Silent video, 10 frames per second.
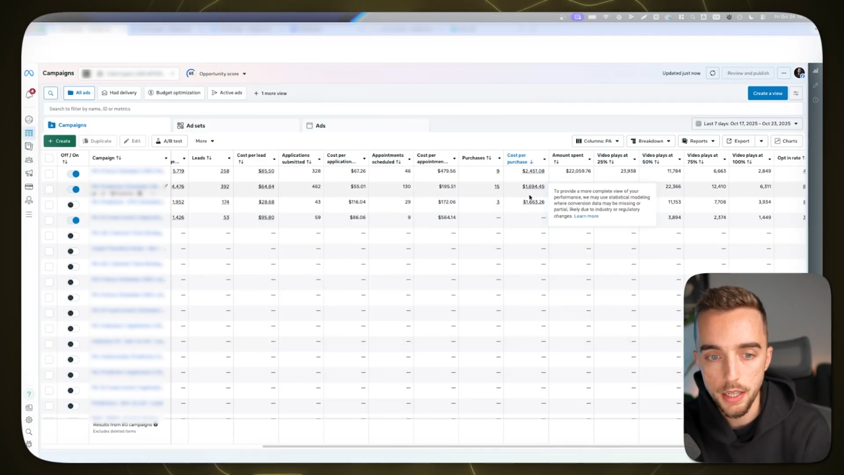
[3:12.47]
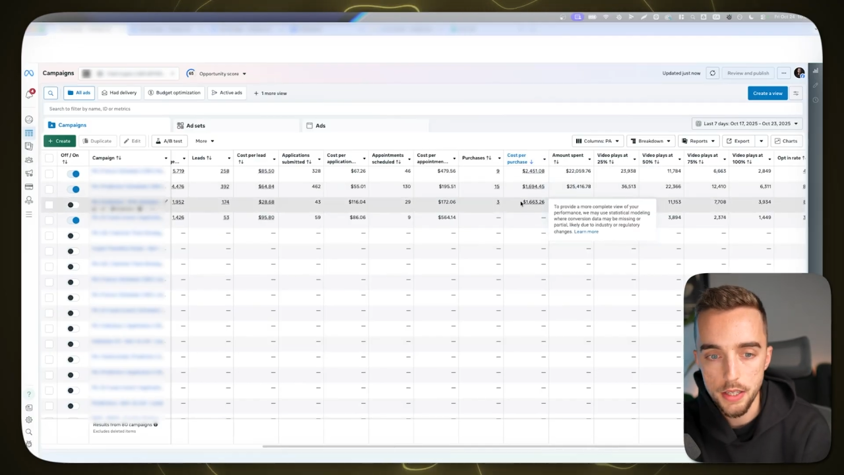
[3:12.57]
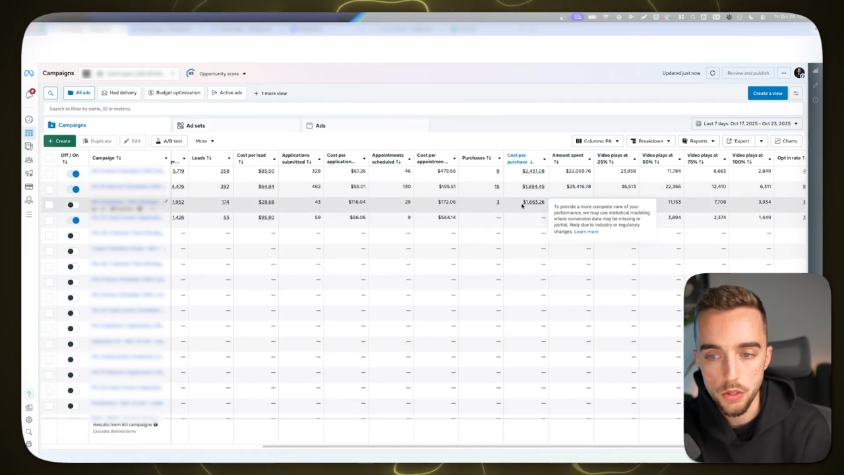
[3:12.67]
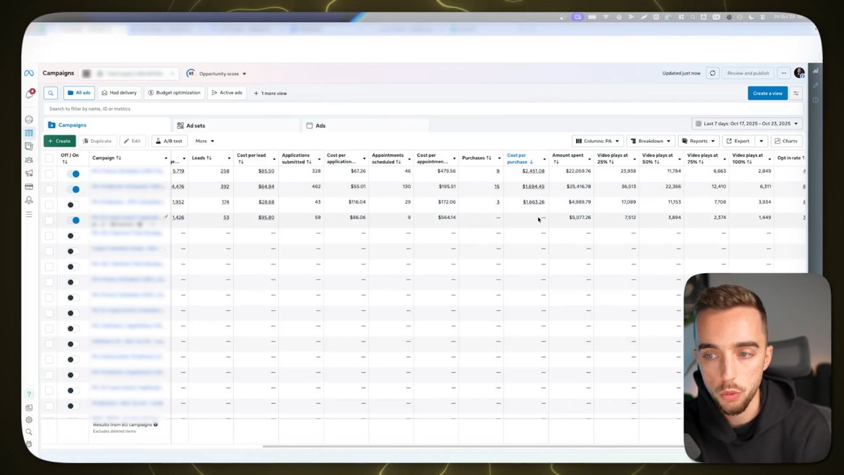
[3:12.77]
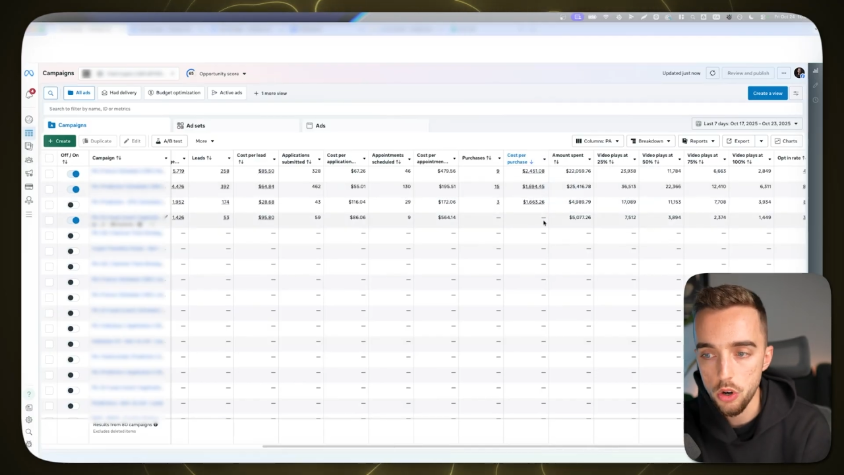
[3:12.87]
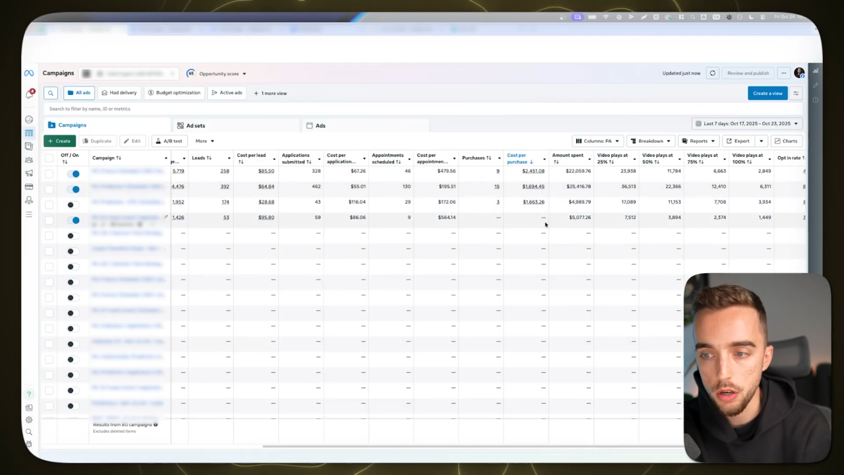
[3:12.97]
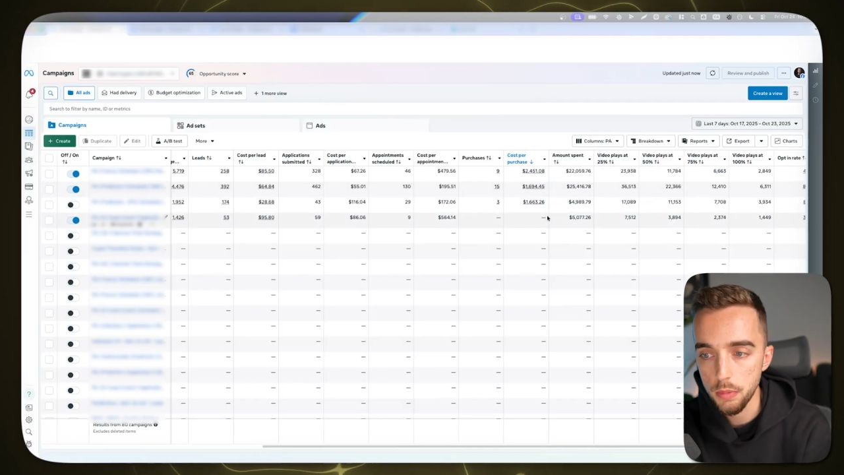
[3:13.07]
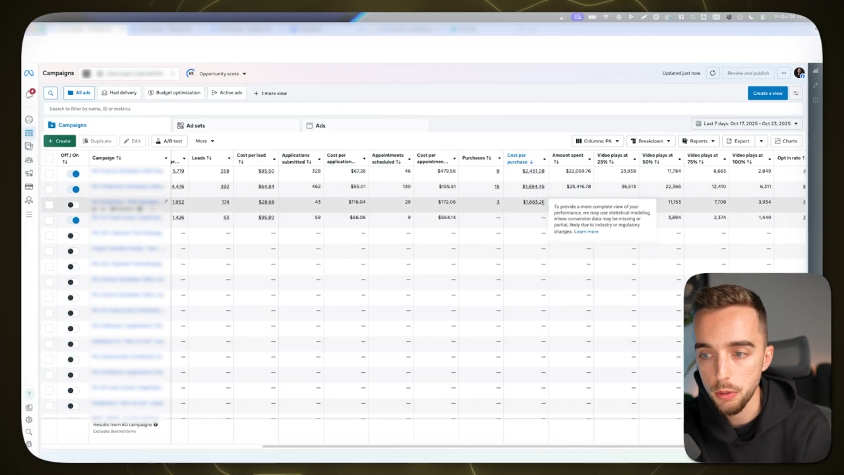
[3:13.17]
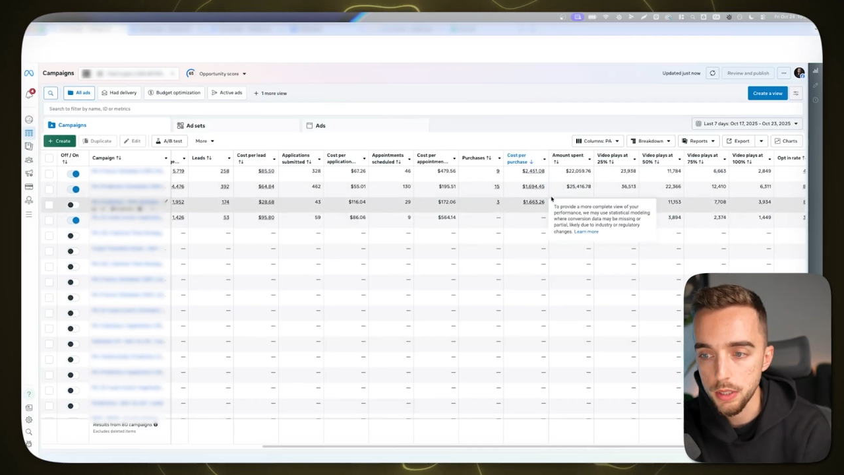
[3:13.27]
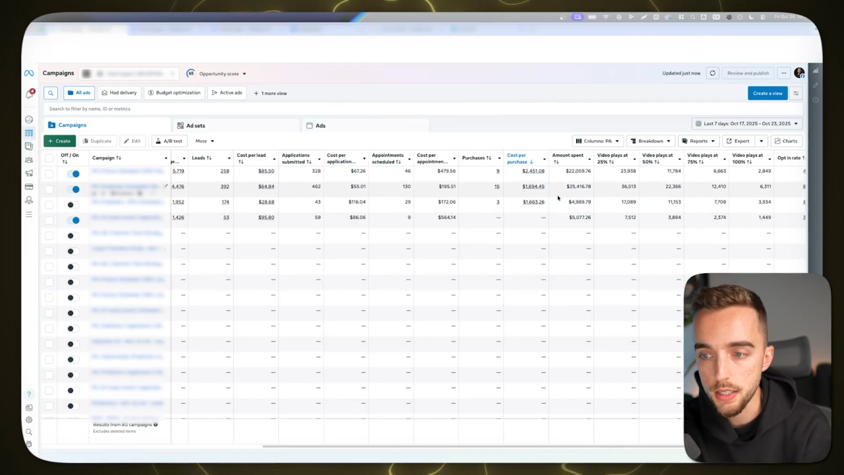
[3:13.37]
is wrong,
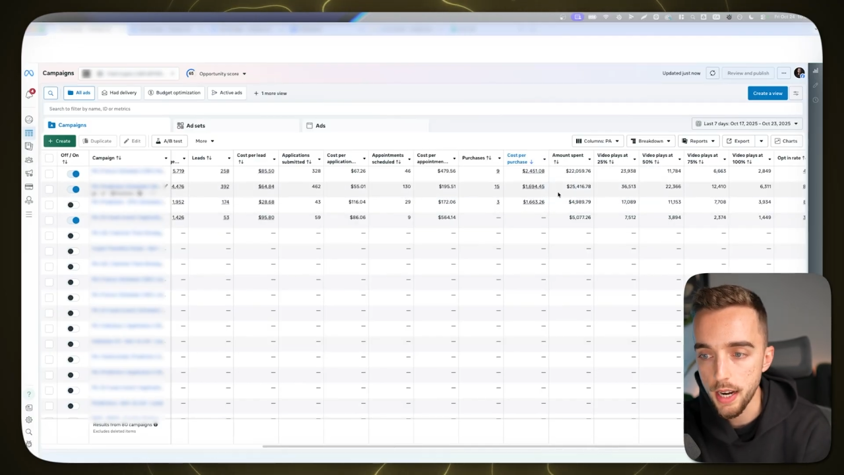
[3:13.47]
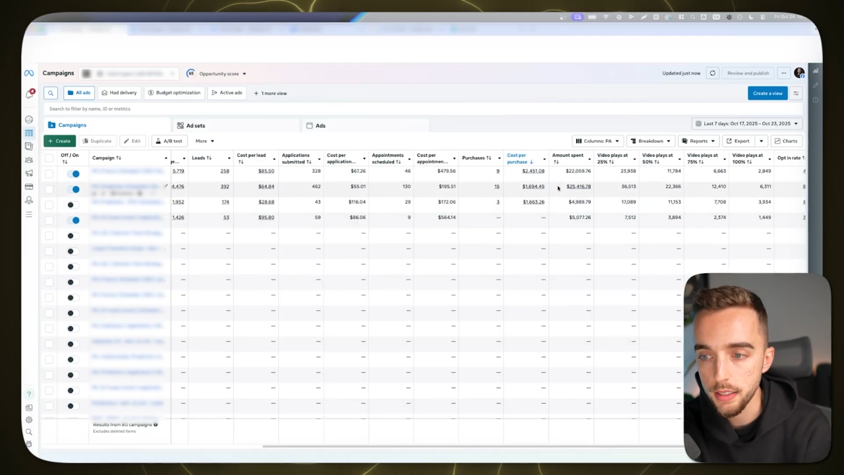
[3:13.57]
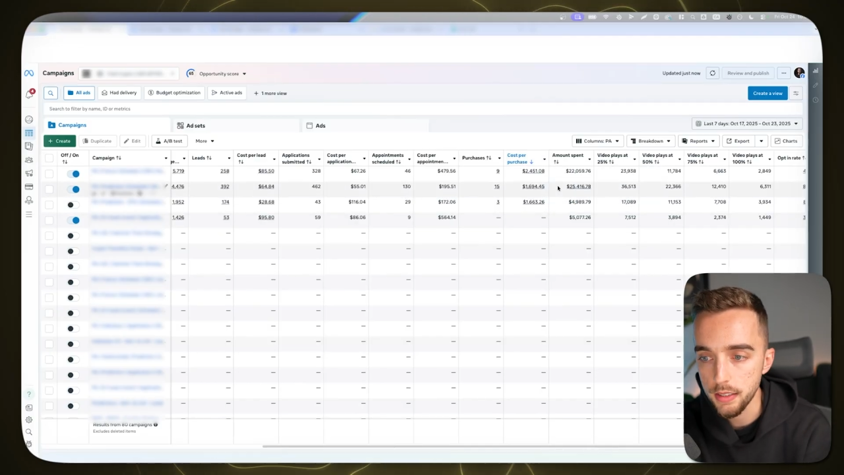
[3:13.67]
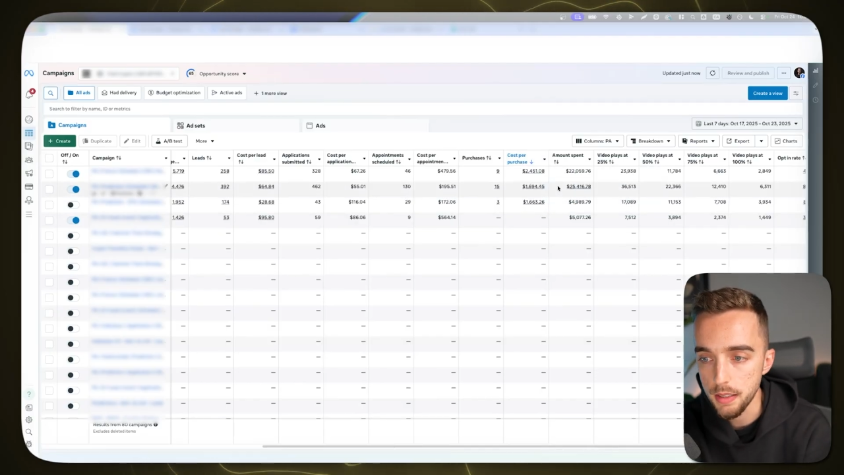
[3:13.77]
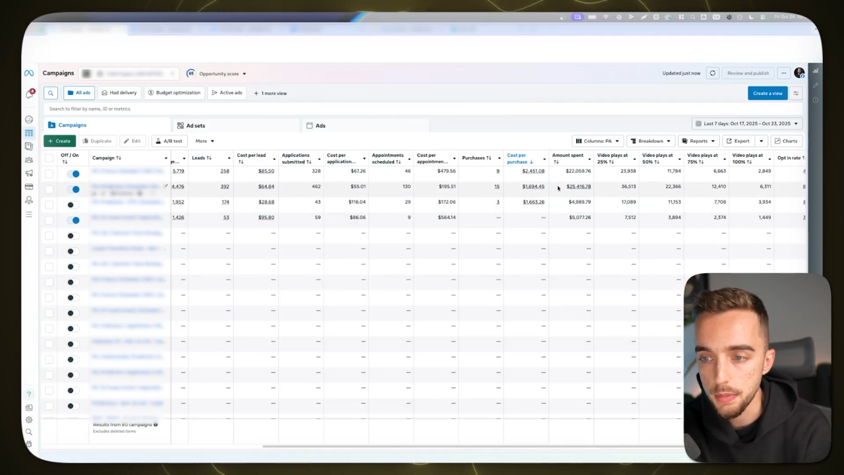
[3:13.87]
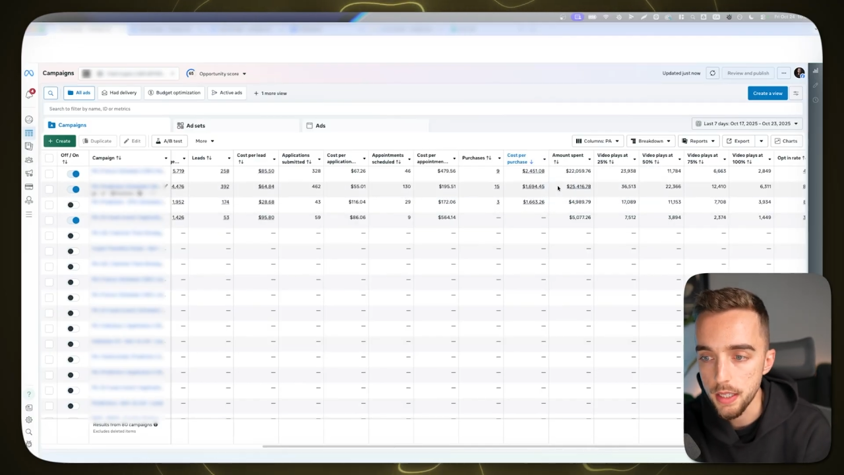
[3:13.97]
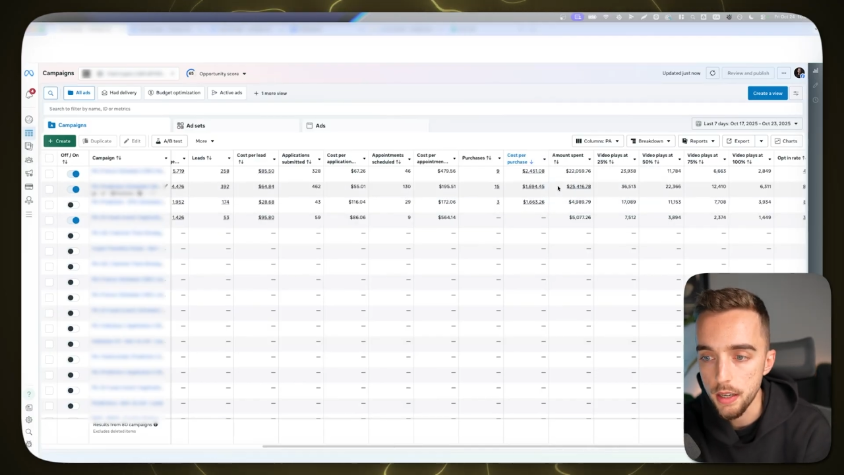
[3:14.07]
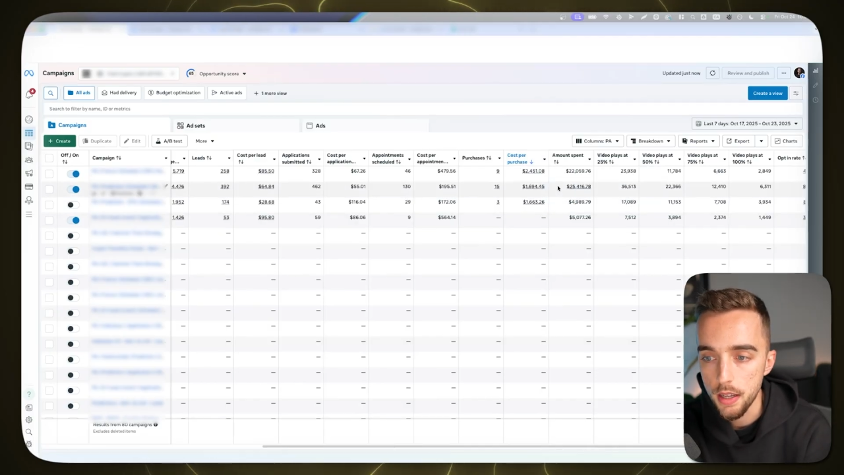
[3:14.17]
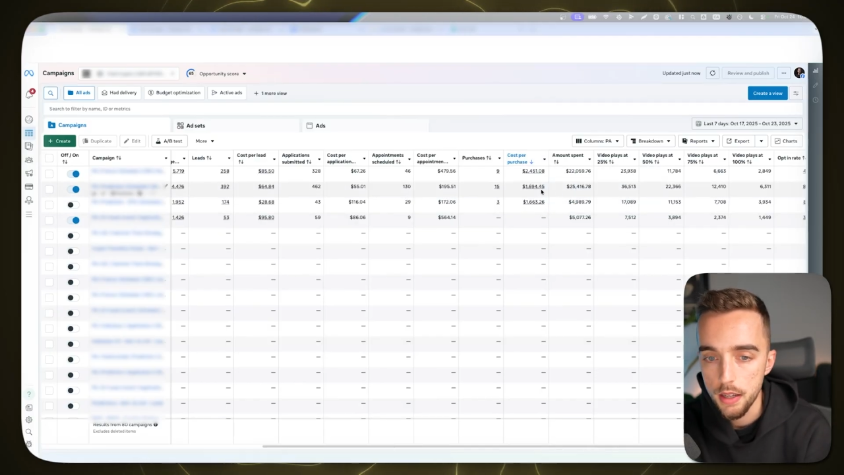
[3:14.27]
but it would technically be